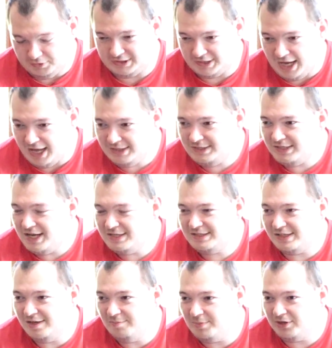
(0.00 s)
Wisconsin has
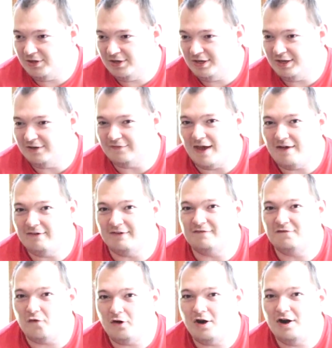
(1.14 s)
the ability of having
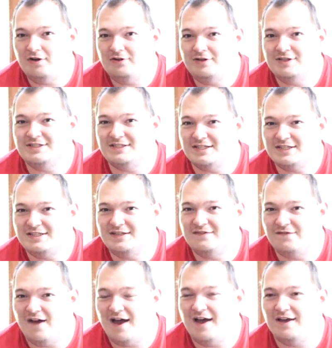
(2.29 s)

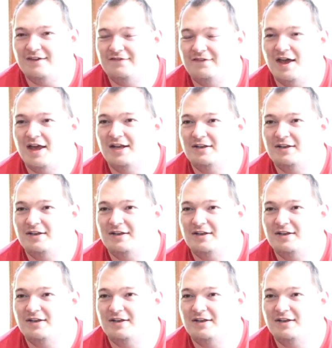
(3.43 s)
465